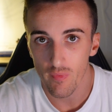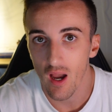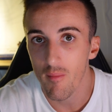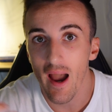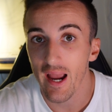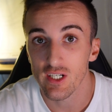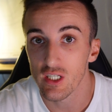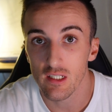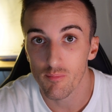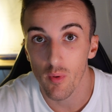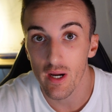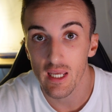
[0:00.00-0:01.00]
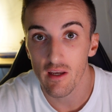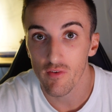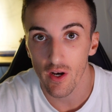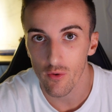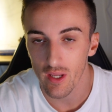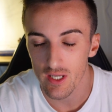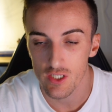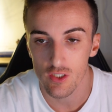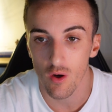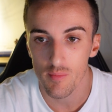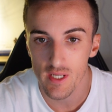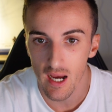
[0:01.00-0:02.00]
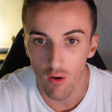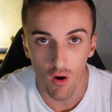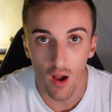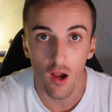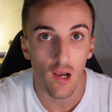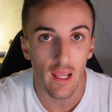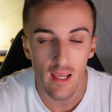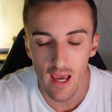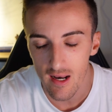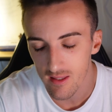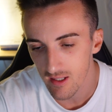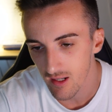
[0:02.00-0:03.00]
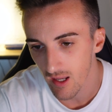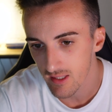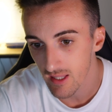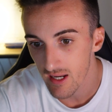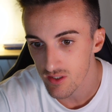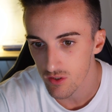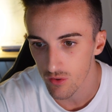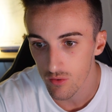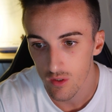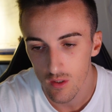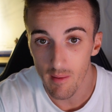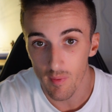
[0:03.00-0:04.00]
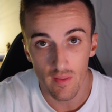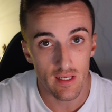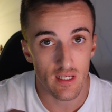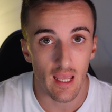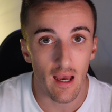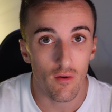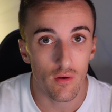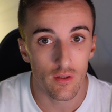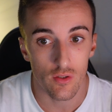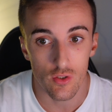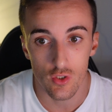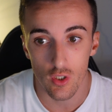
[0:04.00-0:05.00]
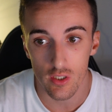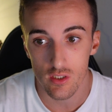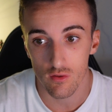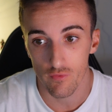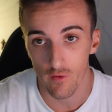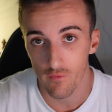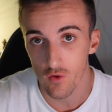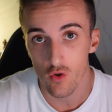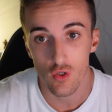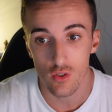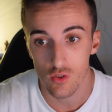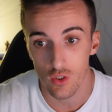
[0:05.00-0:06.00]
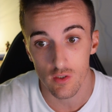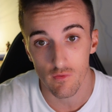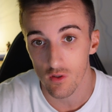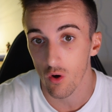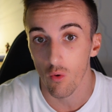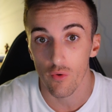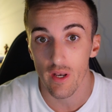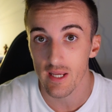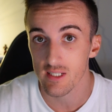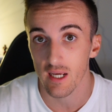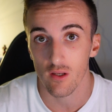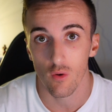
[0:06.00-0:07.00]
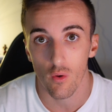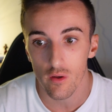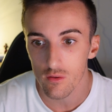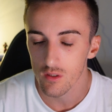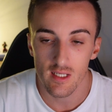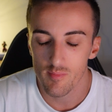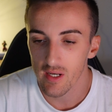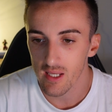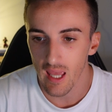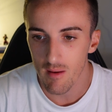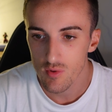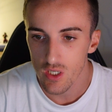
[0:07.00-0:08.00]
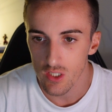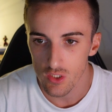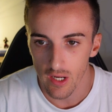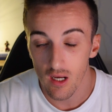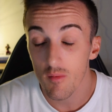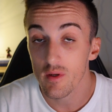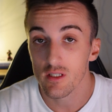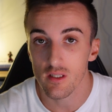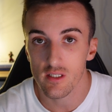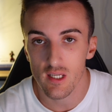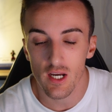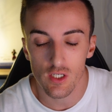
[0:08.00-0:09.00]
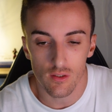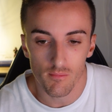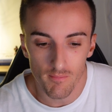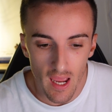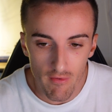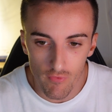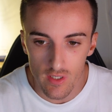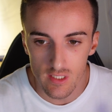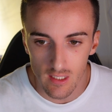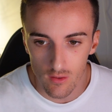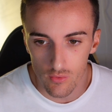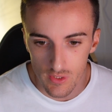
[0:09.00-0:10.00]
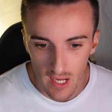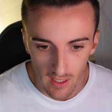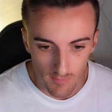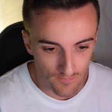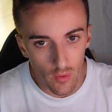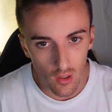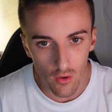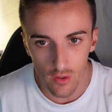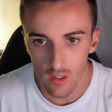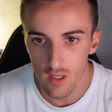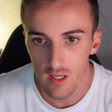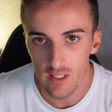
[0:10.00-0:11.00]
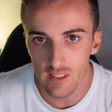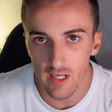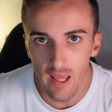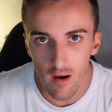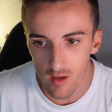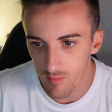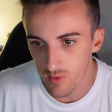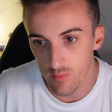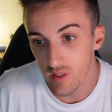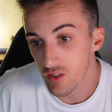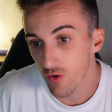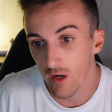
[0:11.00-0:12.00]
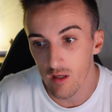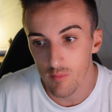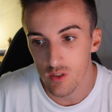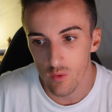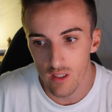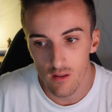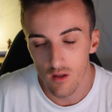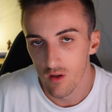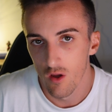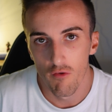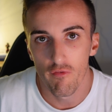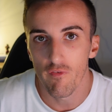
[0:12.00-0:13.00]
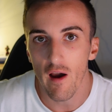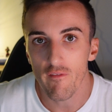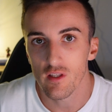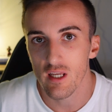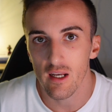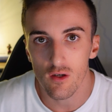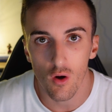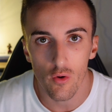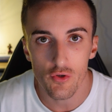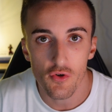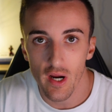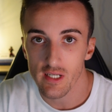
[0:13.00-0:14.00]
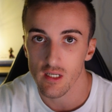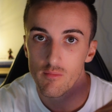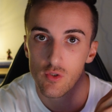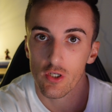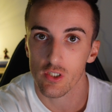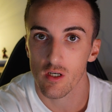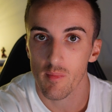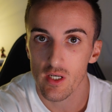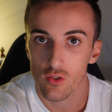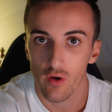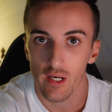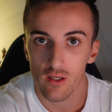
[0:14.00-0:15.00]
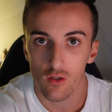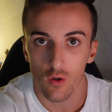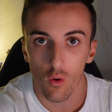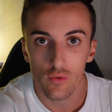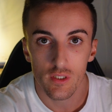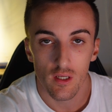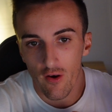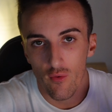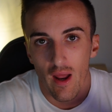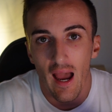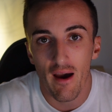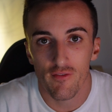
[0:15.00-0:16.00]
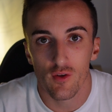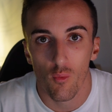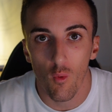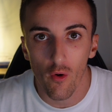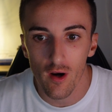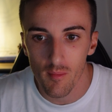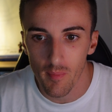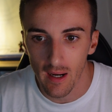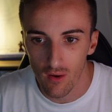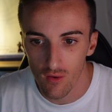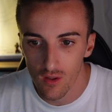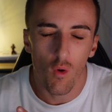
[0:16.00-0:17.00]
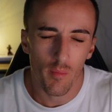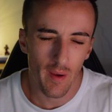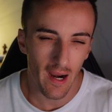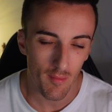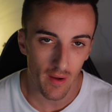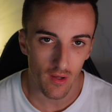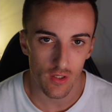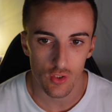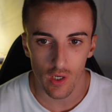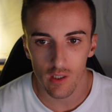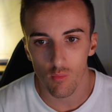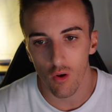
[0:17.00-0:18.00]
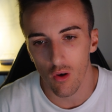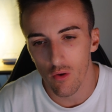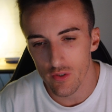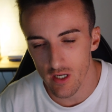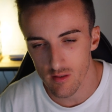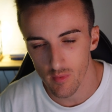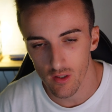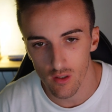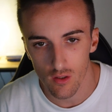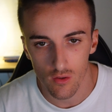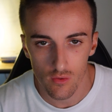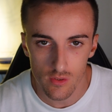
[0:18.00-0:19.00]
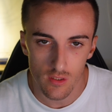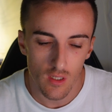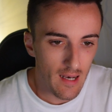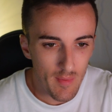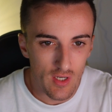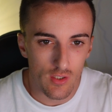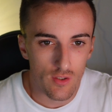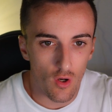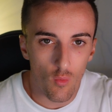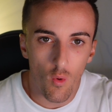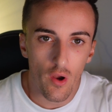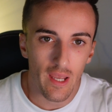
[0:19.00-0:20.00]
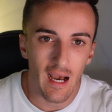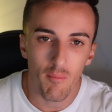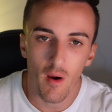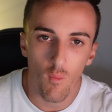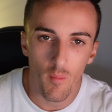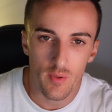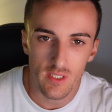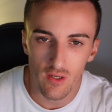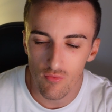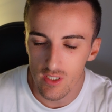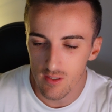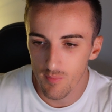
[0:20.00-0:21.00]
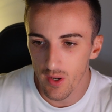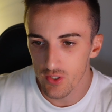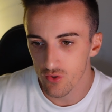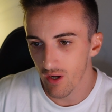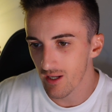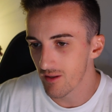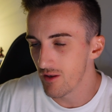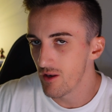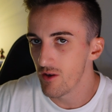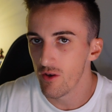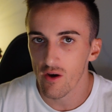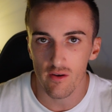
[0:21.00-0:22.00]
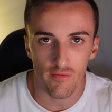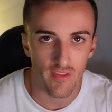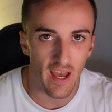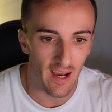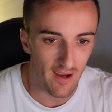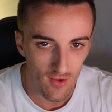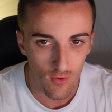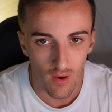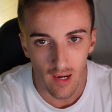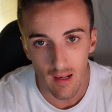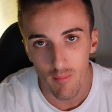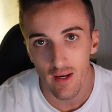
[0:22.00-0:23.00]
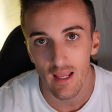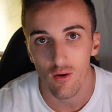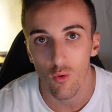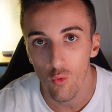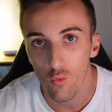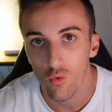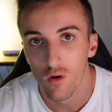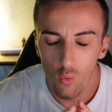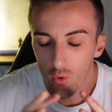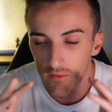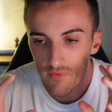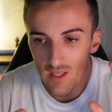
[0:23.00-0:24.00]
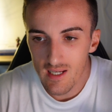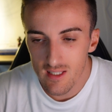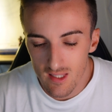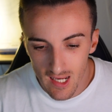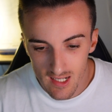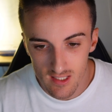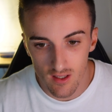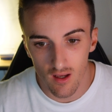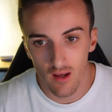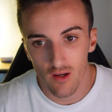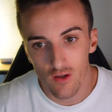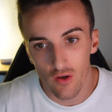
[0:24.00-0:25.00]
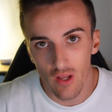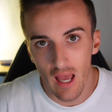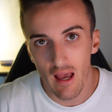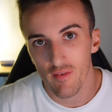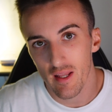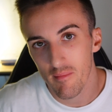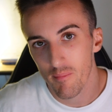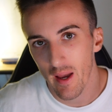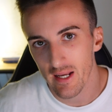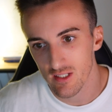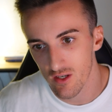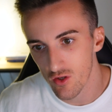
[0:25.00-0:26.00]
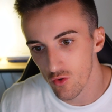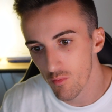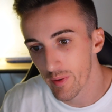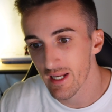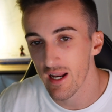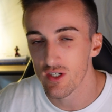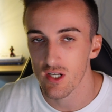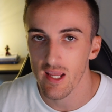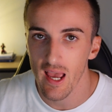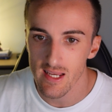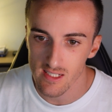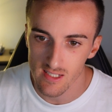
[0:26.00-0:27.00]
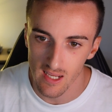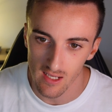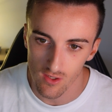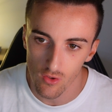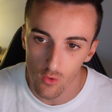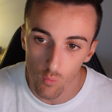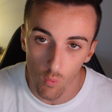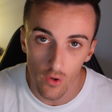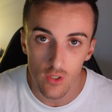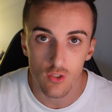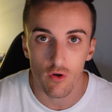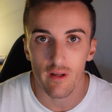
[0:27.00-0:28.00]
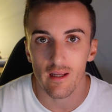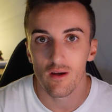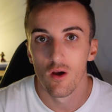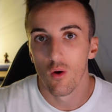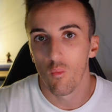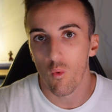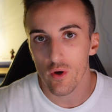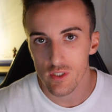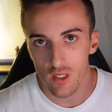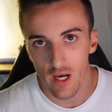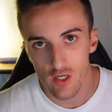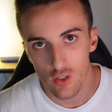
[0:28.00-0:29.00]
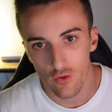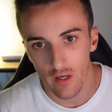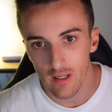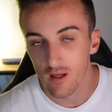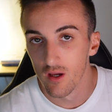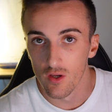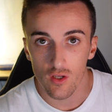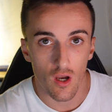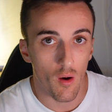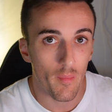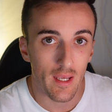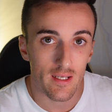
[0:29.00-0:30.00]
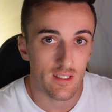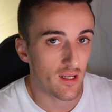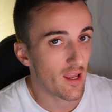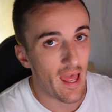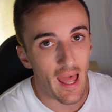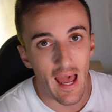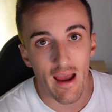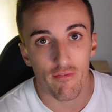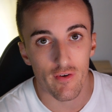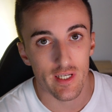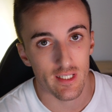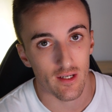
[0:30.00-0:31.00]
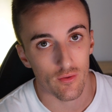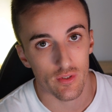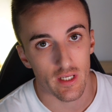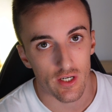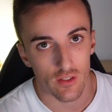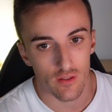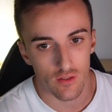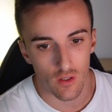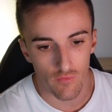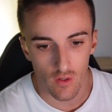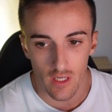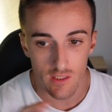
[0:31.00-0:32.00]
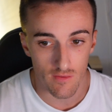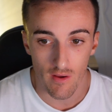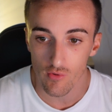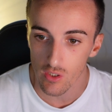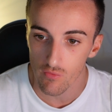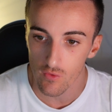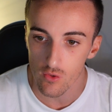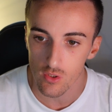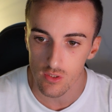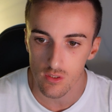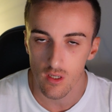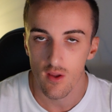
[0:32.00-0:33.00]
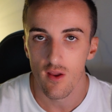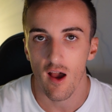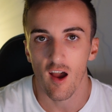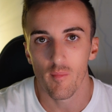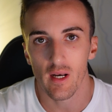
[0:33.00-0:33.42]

I'm actually break even. I don't get stopped out early, anything like that. So keeping this account just for futures, just for gold, NASDAQ and oil has been a game changer. I come into the session every single day knowing, look, today I'm going to be trading between 5 to 10 contracts. I'm just going to be trading gold. I don't have to worry about what pair am I going to trade, what lot size am I going to use. Let me just go work out my 1% risk per trade. None of that. You eliminate all of these things that are going to have an impact on you potentially hesitating. You know what you're trading, what size you're trading coming into every single session. So if you guys have never traded futures, I've